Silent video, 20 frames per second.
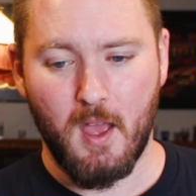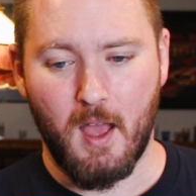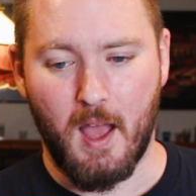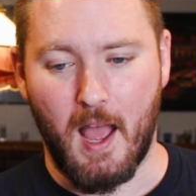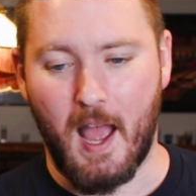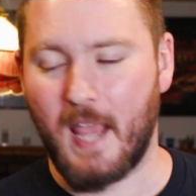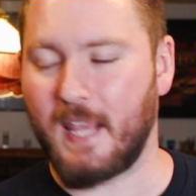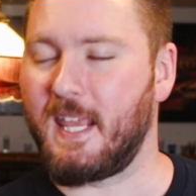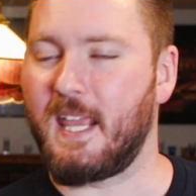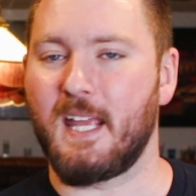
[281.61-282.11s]

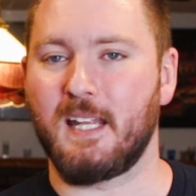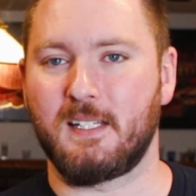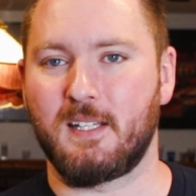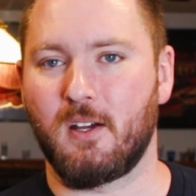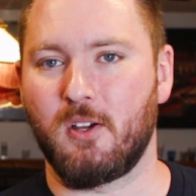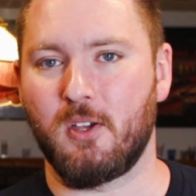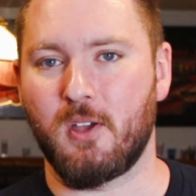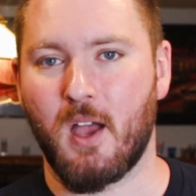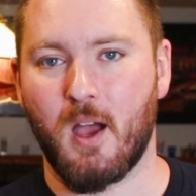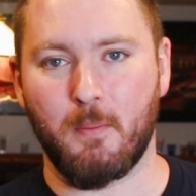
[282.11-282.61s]
I can't
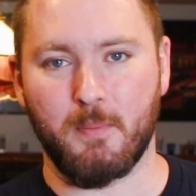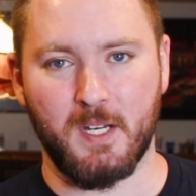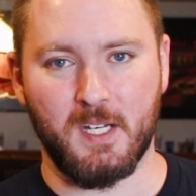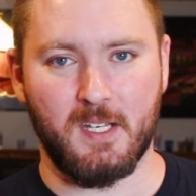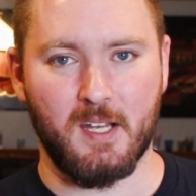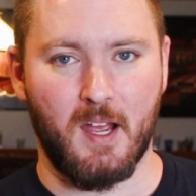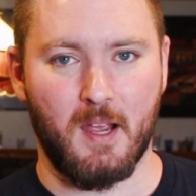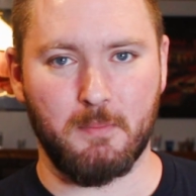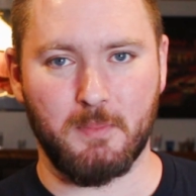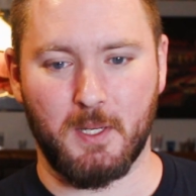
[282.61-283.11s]
tell you how many
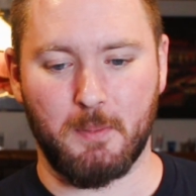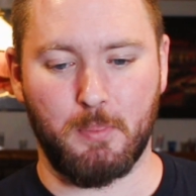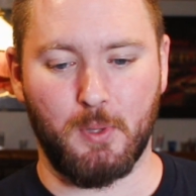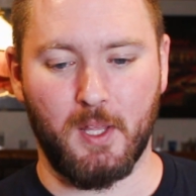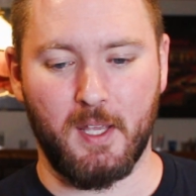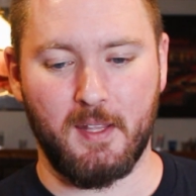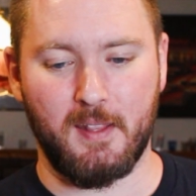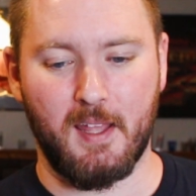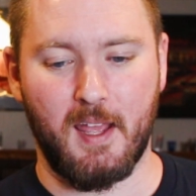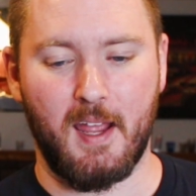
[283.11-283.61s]
times I
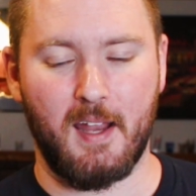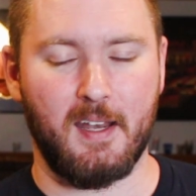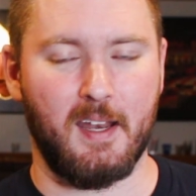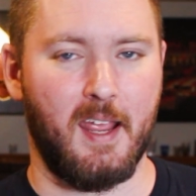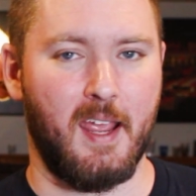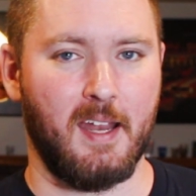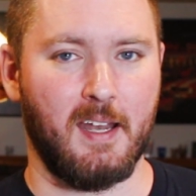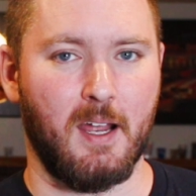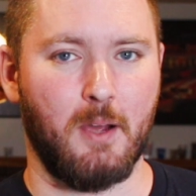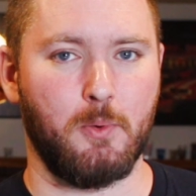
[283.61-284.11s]
played that,
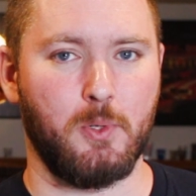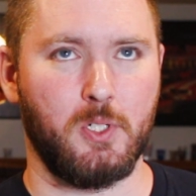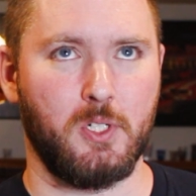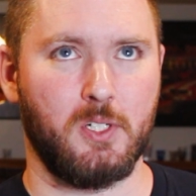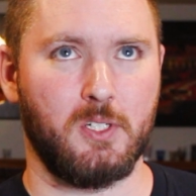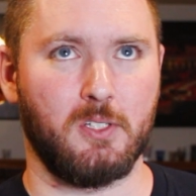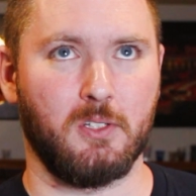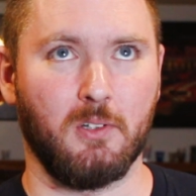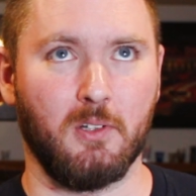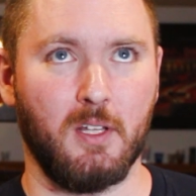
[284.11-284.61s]
and I would
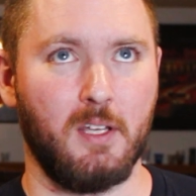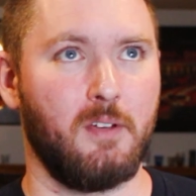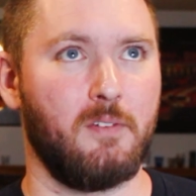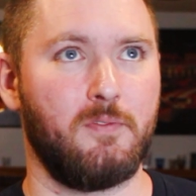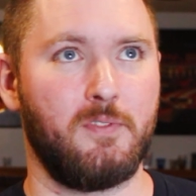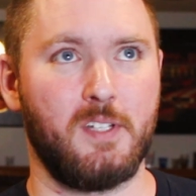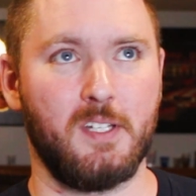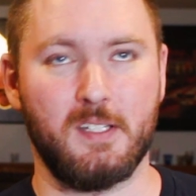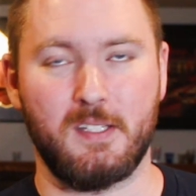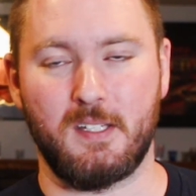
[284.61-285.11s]
just
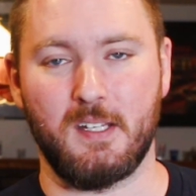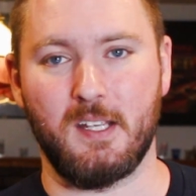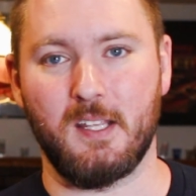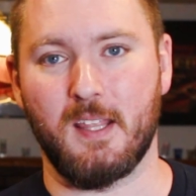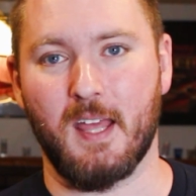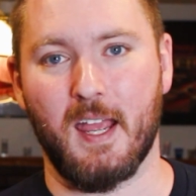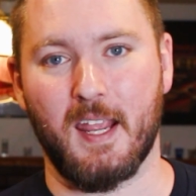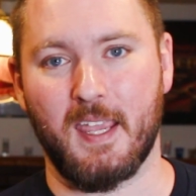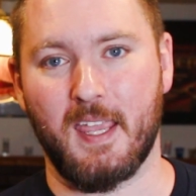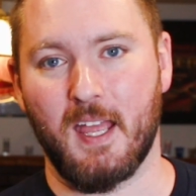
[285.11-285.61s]
live to see
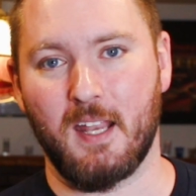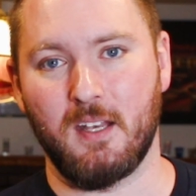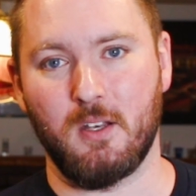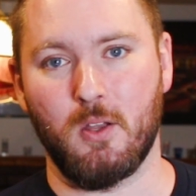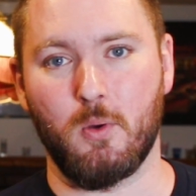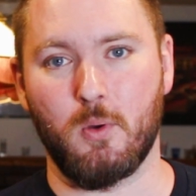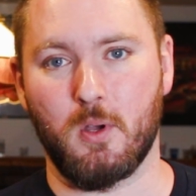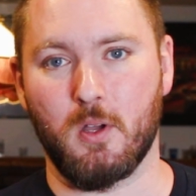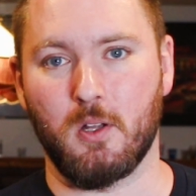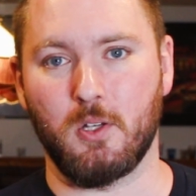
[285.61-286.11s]
that
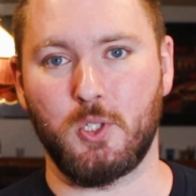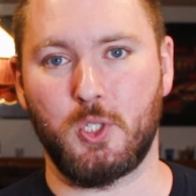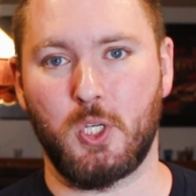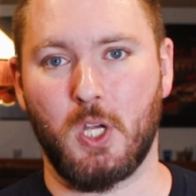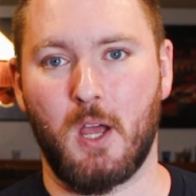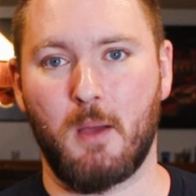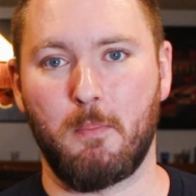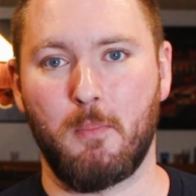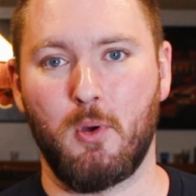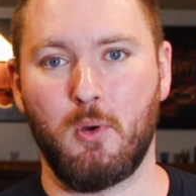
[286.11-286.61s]
Kendo
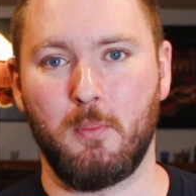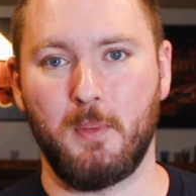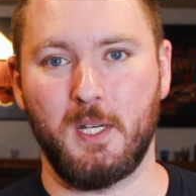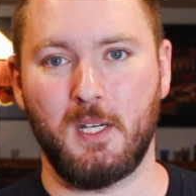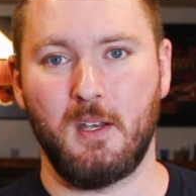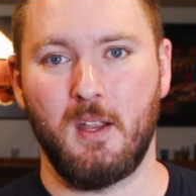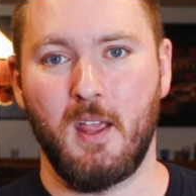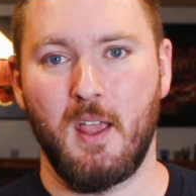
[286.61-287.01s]
gunshot moment.